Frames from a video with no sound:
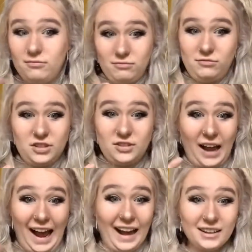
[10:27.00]
just
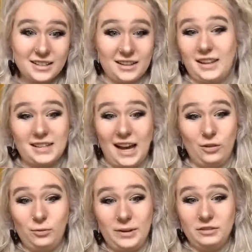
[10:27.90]
act and that's how
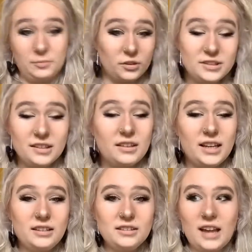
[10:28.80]
we respond to
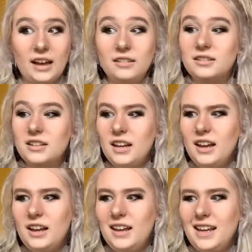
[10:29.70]
things and
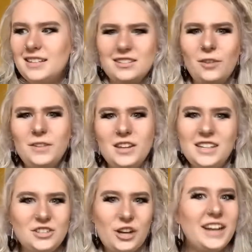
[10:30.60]
it's nothing that
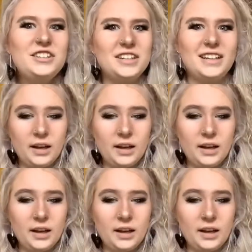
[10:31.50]
needs changing.